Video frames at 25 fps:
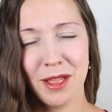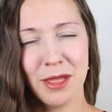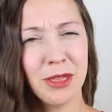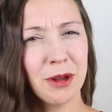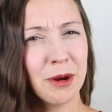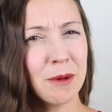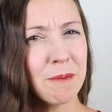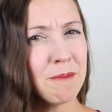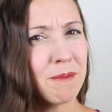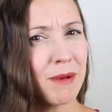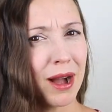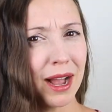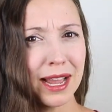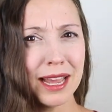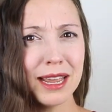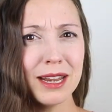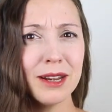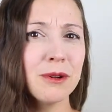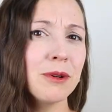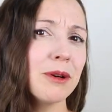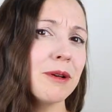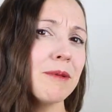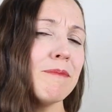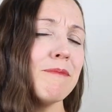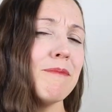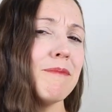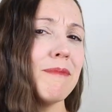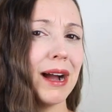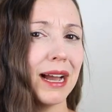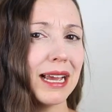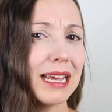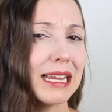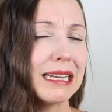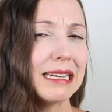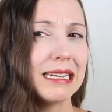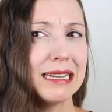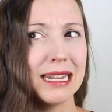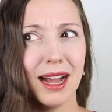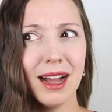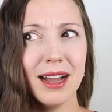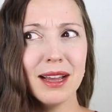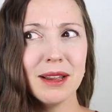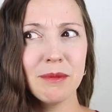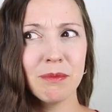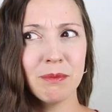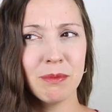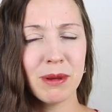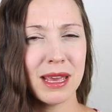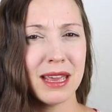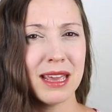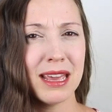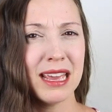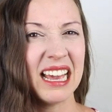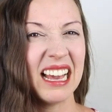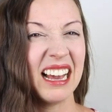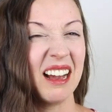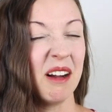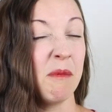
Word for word: There might or might not be